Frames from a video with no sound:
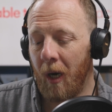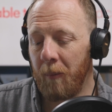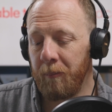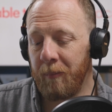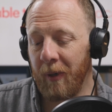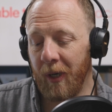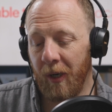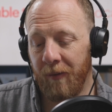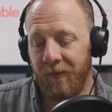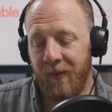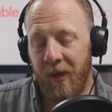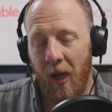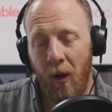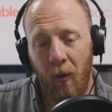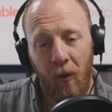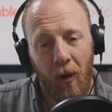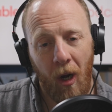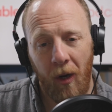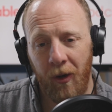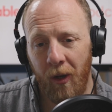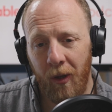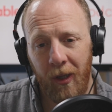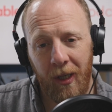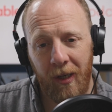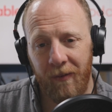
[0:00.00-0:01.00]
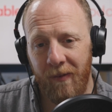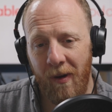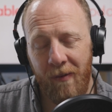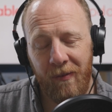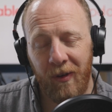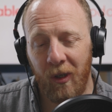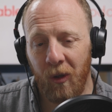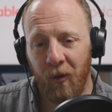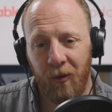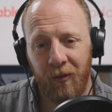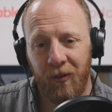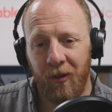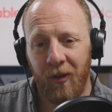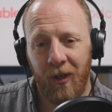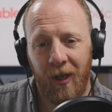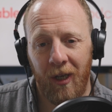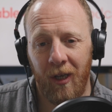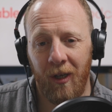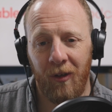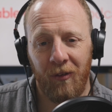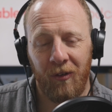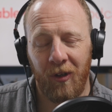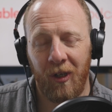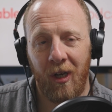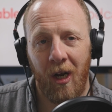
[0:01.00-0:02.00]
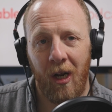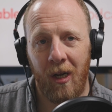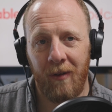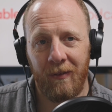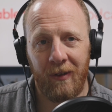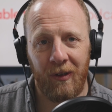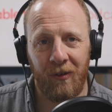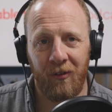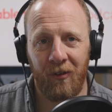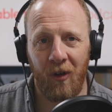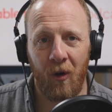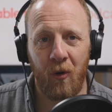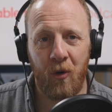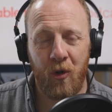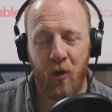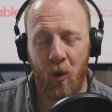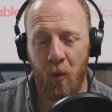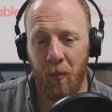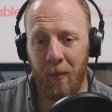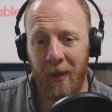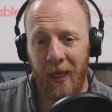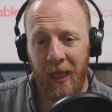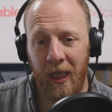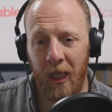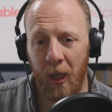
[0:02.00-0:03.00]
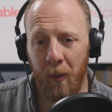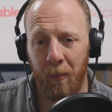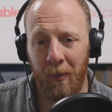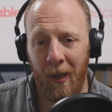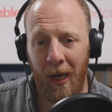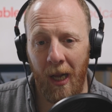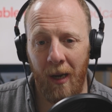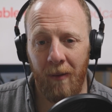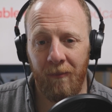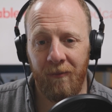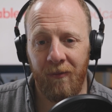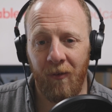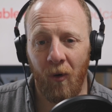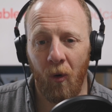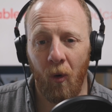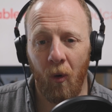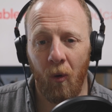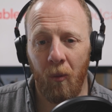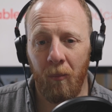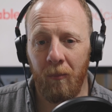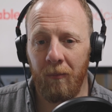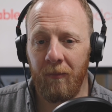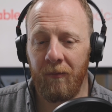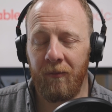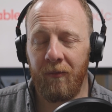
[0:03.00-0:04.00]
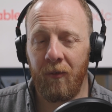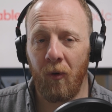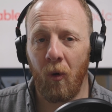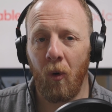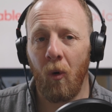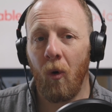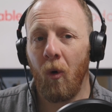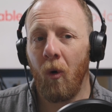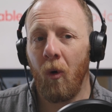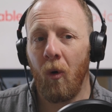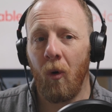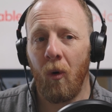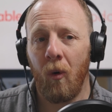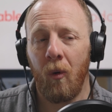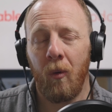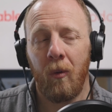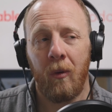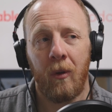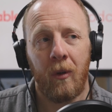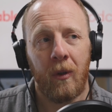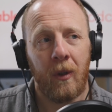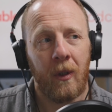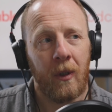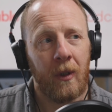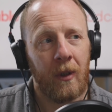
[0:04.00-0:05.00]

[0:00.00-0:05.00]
but I don't think I've ever looked at it as a kind of a social media platform for